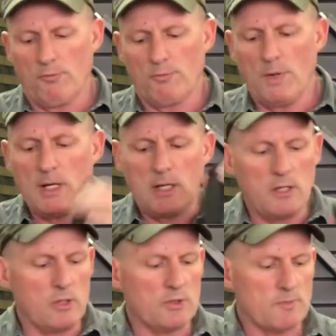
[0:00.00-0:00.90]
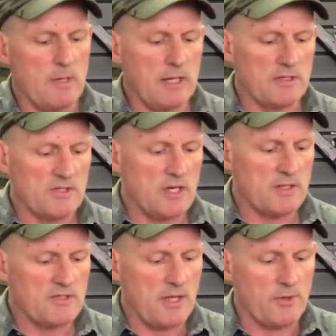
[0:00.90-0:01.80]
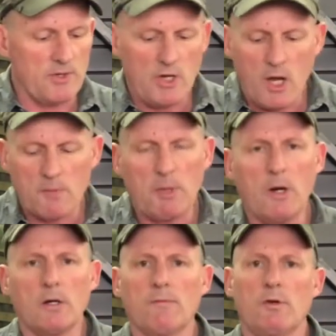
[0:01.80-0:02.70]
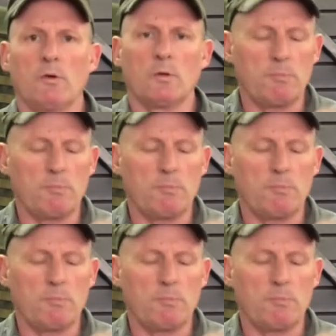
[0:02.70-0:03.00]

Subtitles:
ready-to-use magazines that are not part of your own